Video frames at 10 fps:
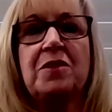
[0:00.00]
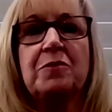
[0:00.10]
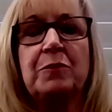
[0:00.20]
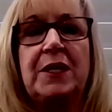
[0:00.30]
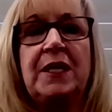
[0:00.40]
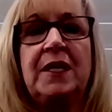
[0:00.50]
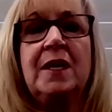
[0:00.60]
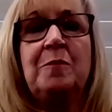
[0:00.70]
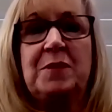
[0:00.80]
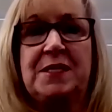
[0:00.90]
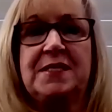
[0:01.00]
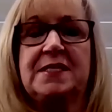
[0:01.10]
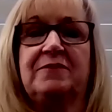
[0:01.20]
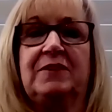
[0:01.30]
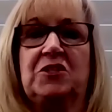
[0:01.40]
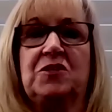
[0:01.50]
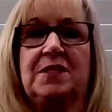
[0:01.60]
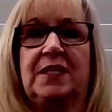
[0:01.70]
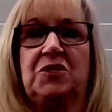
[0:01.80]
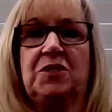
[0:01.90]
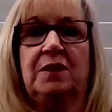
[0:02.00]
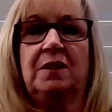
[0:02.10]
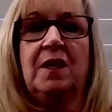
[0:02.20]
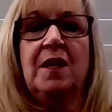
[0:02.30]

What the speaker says: three pieces of legislation,